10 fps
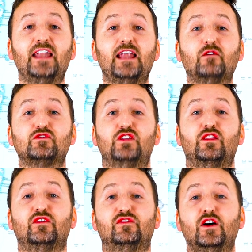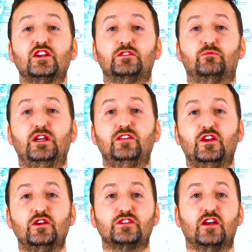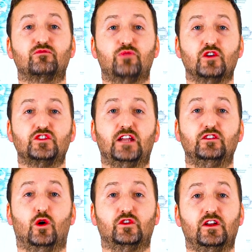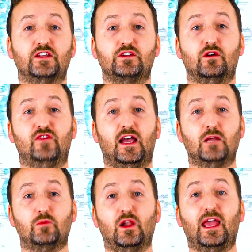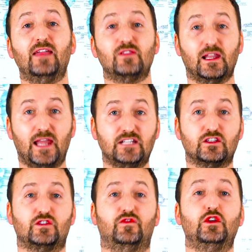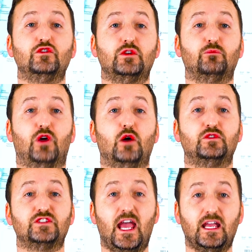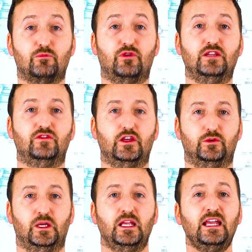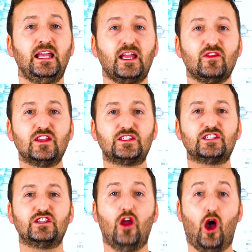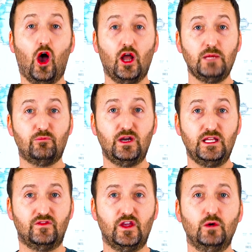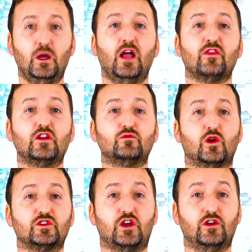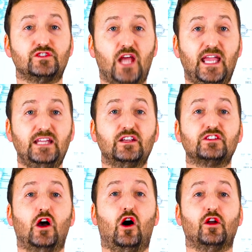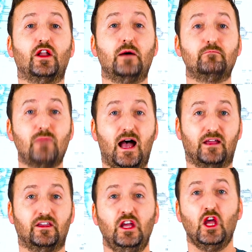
announced that the first previews of Project Nautilus are available in the latest Fusion Pro tech preview. This is an early preview that runs containers on a Mac,